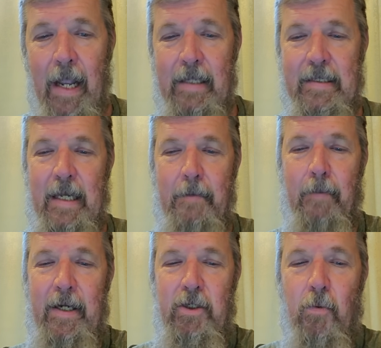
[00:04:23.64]
and said
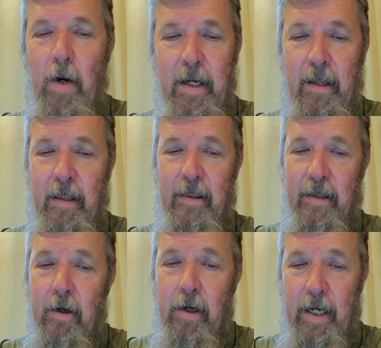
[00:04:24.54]
by
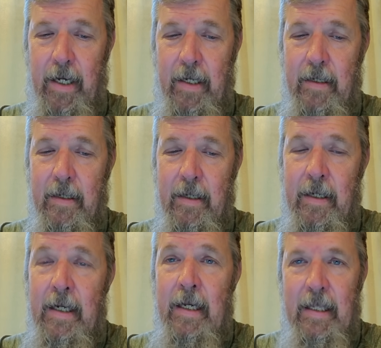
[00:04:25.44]
2030,
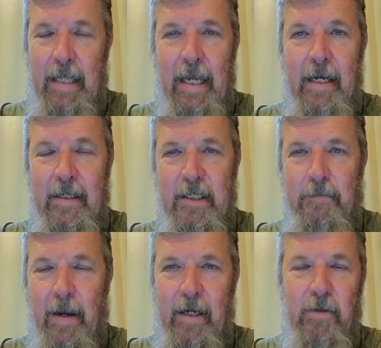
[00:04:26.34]
they
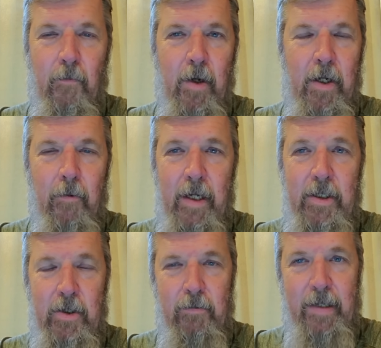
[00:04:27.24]
expect we're going
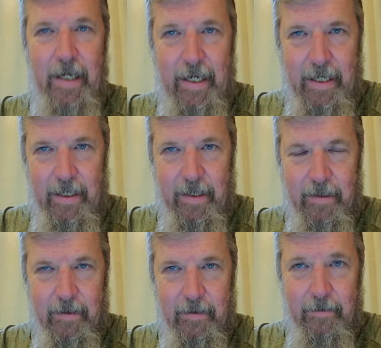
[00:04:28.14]
to need
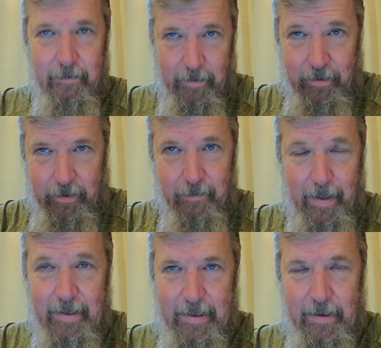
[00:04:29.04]

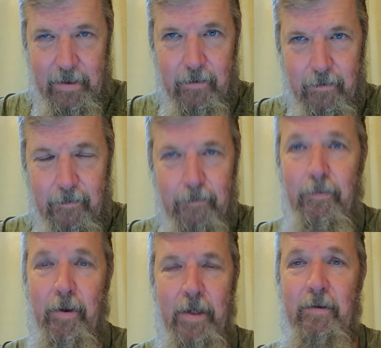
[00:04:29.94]
to
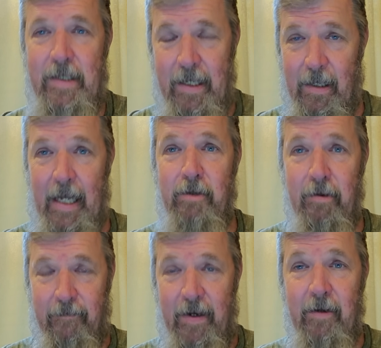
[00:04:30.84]
produce the
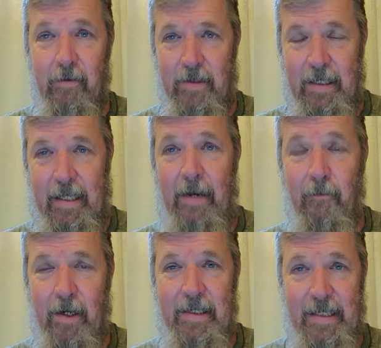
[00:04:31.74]
electric vehicles that they
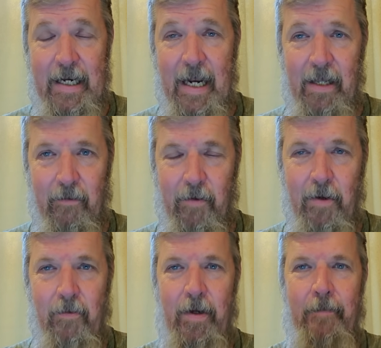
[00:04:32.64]
want to see on the
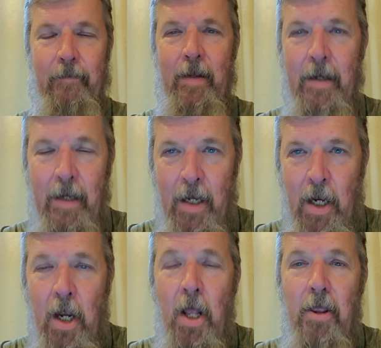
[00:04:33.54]
road,
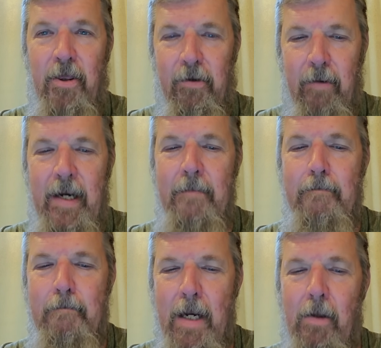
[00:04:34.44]
3
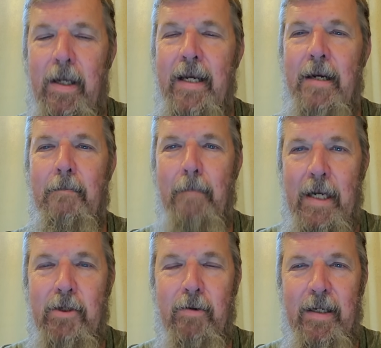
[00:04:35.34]
million
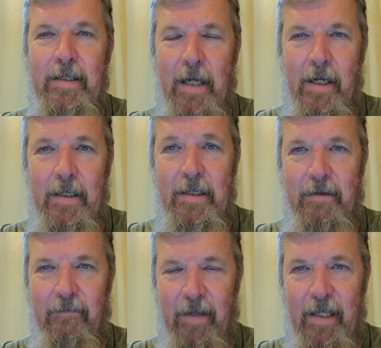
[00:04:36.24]
metric tons
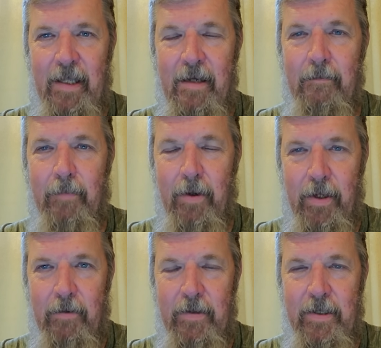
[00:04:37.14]
of lithium
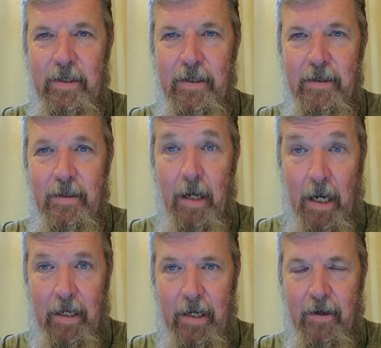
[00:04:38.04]
produced
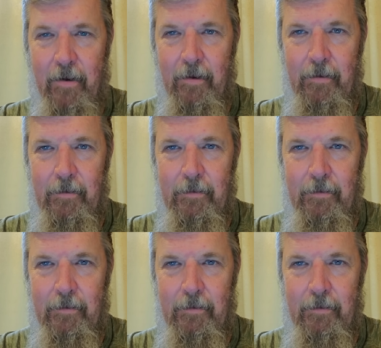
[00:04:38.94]
a year.